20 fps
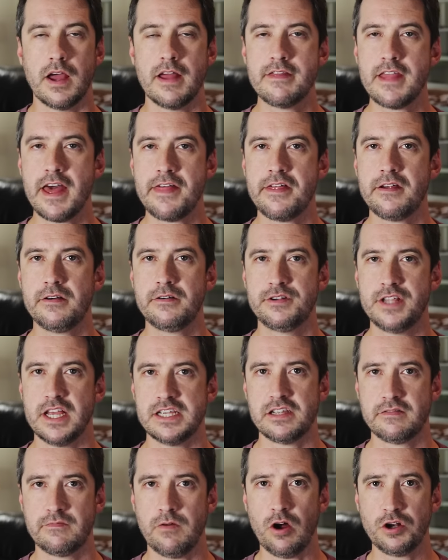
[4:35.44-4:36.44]
Another
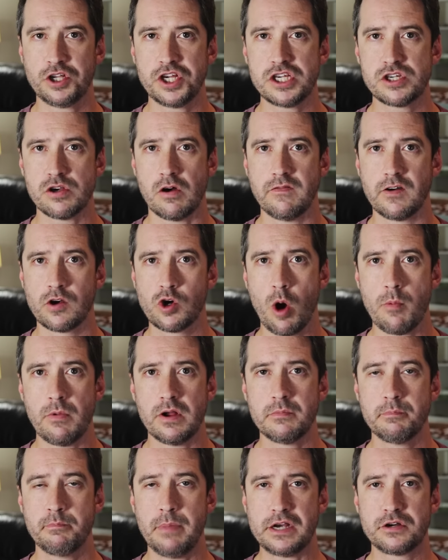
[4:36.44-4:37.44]
disadvantage of a
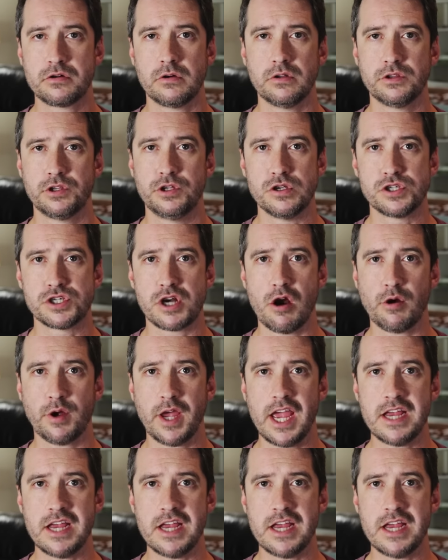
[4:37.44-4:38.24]
common petrol two-stroke